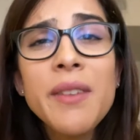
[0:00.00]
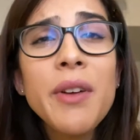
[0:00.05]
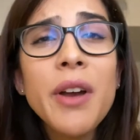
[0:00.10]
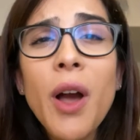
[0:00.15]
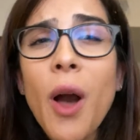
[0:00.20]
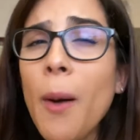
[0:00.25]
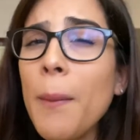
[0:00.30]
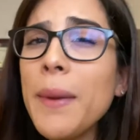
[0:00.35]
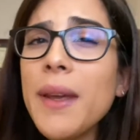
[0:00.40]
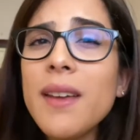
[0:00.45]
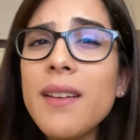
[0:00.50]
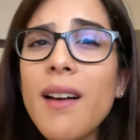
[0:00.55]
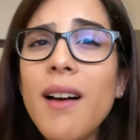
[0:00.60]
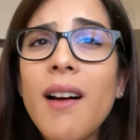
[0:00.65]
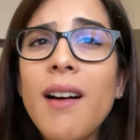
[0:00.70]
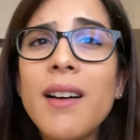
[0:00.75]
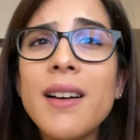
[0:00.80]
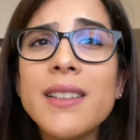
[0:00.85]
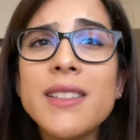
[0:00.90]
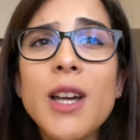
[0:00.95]
a comment
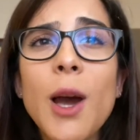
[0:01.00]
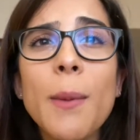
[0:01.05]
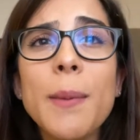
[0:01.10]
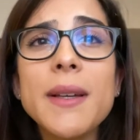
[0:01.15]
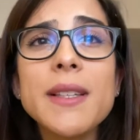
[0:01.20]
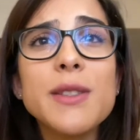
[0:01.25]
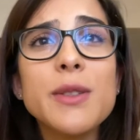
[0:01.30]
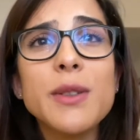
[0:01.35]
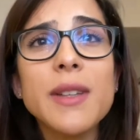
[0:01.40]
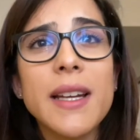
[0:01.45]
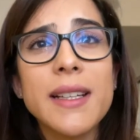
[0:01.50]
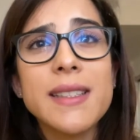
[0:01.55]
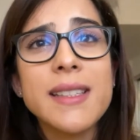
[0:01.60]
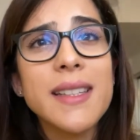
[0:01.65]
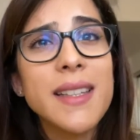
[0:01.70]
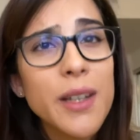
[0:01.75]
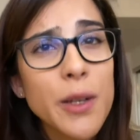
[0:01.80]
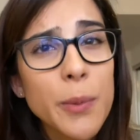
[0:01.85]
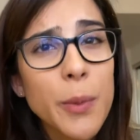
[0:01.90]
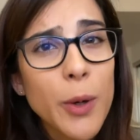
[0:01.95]
on topics you'd like to
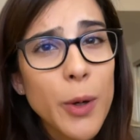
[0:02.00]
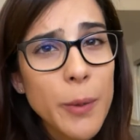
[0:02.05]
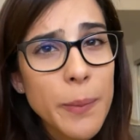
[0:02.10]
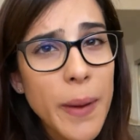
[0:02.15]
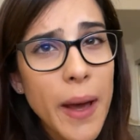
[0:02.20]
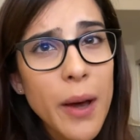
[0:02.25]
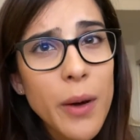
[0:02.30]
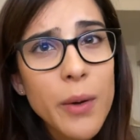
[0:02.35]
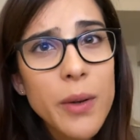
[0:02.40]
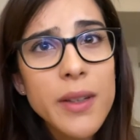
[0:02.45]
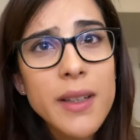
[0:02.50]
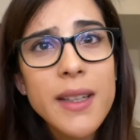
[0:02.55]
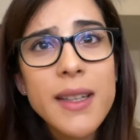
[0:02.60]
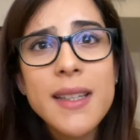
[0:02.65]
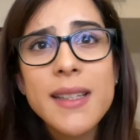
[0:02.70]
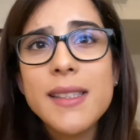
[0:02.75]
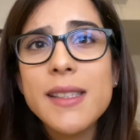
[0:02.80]
hear more about.